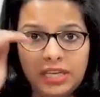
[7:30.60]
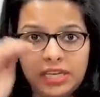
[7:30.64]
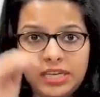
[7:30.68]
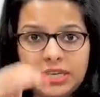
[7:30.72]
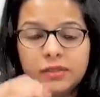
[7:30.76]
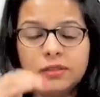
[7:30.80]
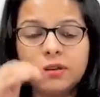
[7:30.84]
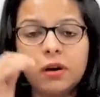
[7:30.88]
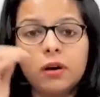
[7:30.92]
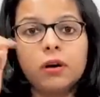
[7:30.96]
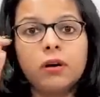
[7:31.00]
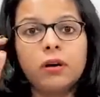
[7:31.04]

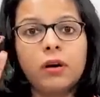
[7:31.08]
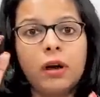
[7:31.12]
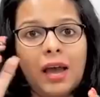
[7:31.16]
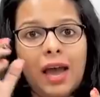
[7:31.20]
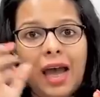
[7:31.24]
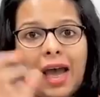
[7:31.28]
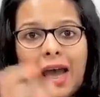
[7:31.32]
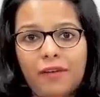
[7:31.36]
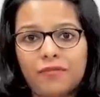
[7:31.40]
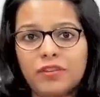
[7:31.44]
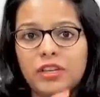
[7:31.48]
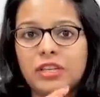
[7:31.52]
either
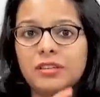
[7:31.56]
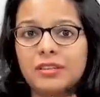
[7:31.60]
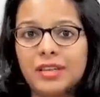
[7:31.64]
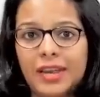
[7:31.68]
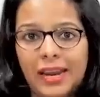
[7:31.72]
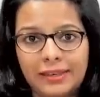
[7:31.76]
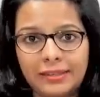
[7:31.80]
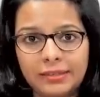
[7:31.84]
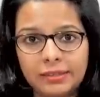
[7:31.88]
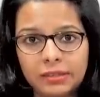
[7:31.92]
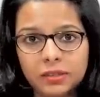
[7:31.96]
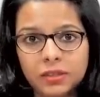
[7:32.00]
having a
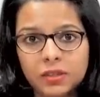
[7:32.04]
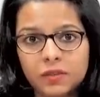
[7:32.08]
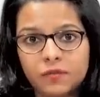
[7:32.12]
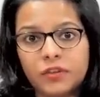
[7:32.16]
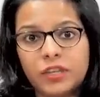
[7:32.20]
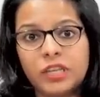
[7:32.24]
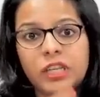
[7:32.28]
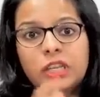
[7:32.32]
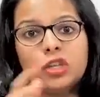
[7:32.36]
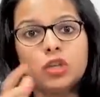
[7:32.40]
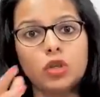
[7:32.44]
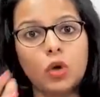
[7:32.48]
NET
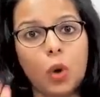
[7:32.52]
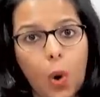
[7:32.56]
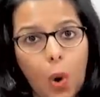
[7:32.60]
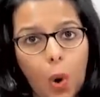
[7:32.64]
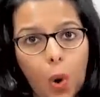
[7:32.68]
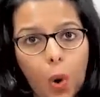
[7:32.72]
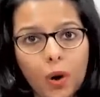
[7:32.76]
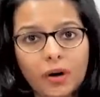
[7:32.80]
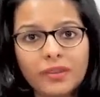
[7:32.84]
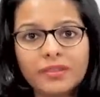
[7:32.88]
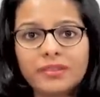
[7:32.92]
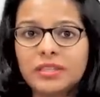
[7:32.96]
certificate
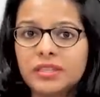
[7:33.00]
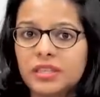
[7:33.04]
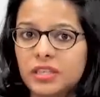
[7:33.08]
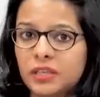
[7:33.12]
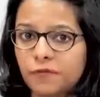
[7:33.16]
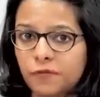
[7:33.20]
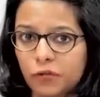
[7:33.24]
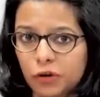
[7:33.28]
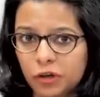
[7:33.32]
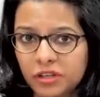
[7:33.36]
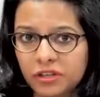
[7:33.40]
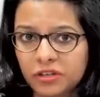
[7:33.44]
or
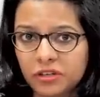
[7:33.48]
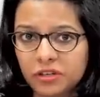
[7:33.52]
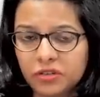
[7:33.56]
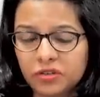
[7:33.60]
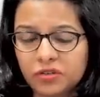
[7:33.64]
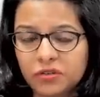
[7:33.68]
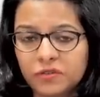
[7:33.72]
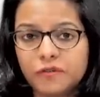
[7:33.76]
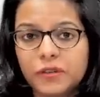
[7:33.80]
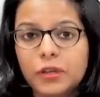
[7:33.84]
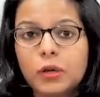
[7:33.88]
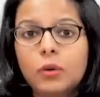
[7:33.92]
sitting for an
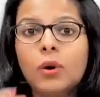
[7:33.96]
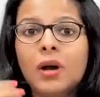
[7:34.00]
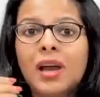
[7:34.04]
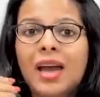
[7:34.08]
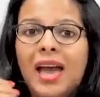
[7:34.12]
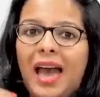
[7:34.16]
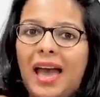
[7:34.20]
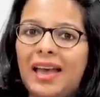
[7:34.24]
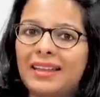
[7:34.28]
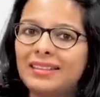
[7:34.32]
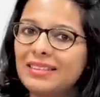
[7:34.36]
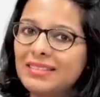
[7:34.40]
interview.
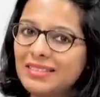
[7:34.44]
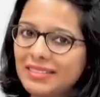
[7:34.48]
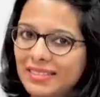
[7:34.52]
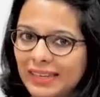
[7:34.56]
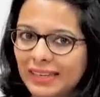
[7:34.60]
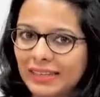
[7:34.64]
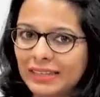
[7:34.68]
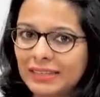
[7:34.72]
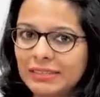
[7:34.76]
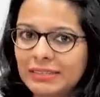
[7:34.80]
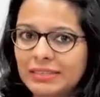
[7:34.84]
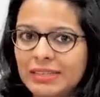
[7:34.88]
And the
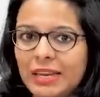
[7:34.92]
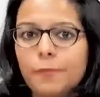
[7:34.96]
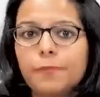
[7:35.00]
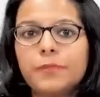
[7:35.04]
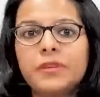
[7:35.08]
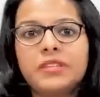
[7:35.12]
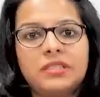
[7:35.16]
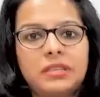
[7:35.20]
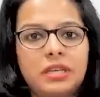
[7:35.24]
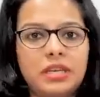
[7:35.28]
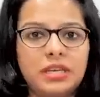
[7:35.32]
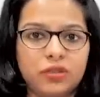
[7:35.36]
second
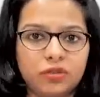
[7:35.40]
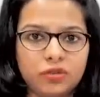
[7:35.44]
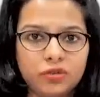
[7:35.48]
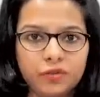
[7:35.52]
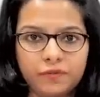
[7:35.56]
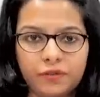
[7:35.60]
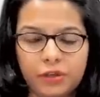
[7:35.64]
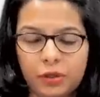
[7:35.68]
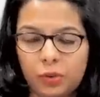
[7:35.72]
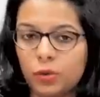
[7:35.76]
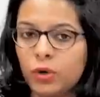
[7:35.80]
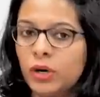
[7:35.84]
step is
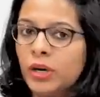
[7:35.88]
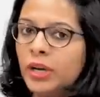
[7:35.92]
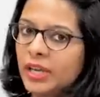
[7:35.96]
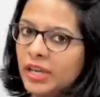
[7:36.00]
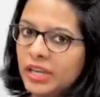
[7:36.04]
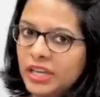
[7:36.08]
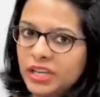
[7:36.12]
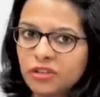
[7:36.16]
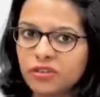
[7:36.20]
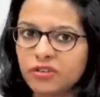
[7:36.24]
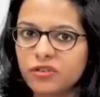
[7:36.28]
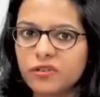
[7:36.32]
interview.
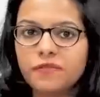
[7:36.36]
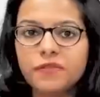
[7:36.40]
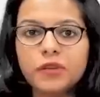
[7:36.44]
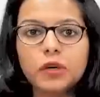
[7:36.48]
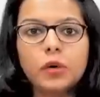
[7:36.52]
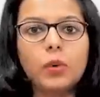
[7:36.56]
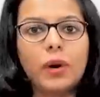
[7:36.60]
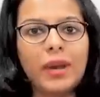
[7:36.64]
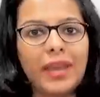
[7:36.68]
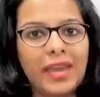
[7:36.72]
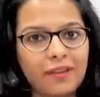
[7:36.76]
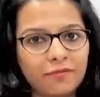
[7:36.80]

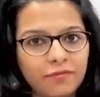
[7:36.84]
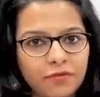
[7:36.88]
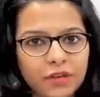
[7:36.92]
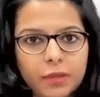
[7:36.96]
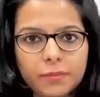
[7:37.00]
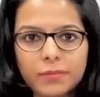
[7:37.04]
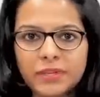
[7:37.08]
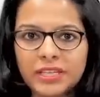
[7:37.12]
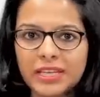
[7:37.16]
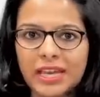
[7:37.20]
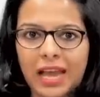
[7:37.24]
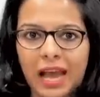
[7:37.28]
Interview,
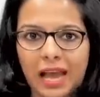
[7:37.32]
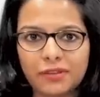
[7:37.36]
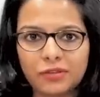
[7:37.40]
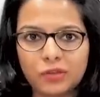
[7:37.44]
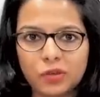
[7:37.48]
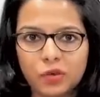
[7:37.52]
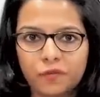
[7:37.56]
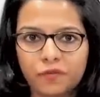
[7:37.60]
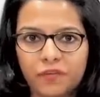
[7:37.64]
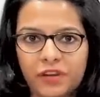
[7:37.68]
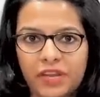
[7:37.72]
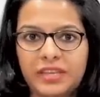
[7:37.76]
everybody
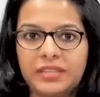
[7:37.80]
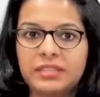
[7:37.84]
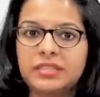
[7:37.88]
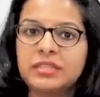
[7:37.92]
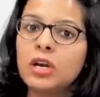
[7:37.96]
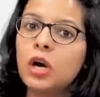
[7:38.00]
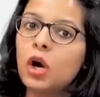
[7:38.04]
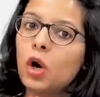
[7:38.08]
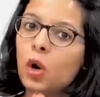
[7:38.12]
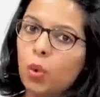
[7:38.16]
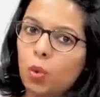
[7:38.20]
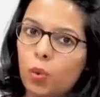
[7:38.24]
has to face
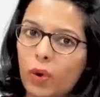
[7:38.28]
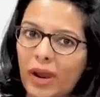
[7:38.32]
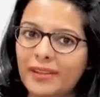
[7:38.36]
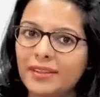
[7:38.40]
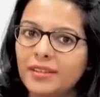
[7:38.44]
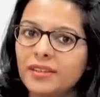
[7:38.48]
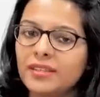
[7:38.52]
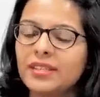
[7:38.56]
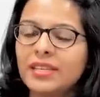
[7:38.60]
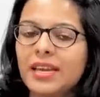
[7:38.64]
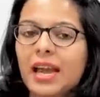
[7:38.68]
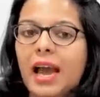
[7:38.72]

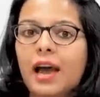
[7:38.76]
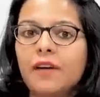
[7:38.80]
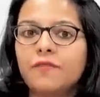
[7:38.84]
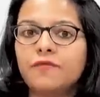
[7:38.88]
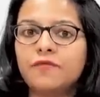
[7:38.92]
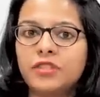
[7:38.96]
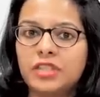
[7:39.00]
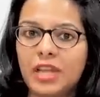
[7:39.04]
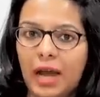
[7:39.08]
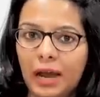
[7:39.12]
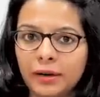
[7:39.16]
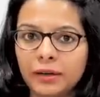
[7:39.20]
whether they
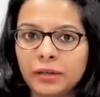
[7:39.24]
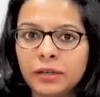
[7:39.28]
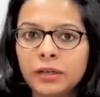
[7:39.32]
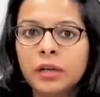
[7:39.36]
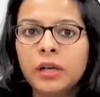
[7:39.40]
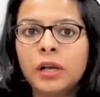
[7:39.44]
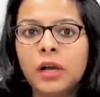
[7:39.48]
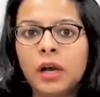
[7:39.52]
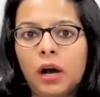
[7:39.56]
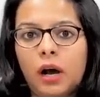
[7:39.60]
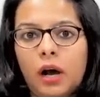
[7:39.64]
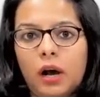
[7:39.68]
have
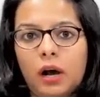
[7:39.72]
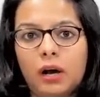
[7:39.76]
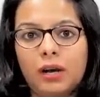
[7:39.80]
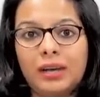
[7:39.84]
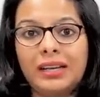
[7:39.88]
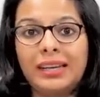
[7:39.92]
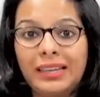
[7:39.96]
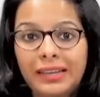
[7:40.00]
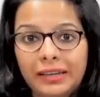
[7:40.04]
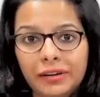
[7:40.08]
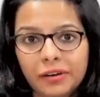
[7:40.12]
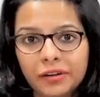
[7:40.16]
done,
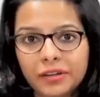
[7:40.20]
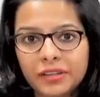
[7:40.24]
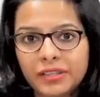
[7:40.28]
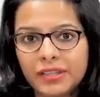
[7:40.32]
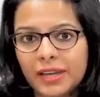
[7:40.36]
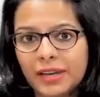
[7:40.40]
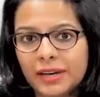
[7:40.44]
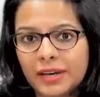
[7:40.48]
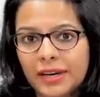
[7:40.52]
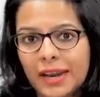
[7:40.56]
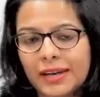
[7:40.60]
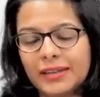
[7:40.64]
cleared
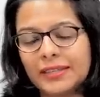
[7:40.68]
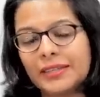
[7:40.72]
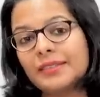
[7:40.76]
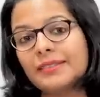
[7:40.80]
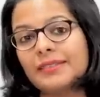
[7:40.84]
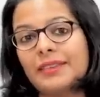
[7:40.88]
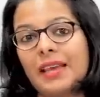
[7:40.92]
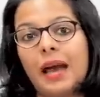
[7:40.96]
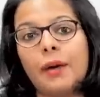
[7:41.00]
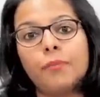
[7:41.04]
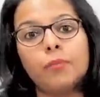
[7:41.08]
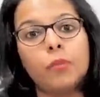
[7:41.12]
their NET
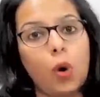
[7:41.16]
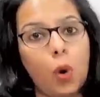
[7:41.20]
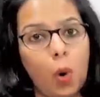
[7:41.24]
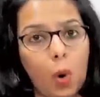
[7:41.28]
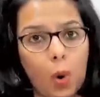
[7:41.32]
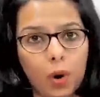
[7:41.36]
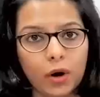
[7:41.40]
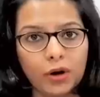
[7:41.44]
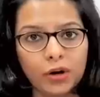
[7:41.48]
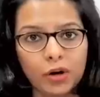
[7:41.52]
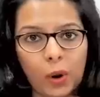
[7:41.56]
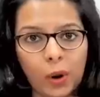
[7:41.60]
exam
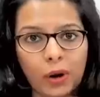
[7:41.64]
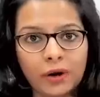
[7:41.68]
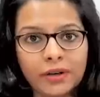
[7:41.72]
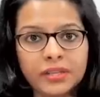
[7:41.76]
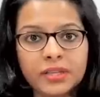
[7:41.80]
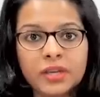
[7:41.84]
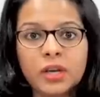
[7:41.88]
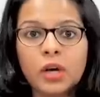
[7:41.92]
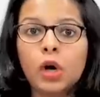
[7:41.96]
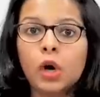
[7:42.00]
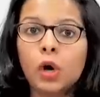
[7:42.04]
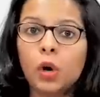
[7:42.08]
or
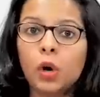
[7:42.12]
not.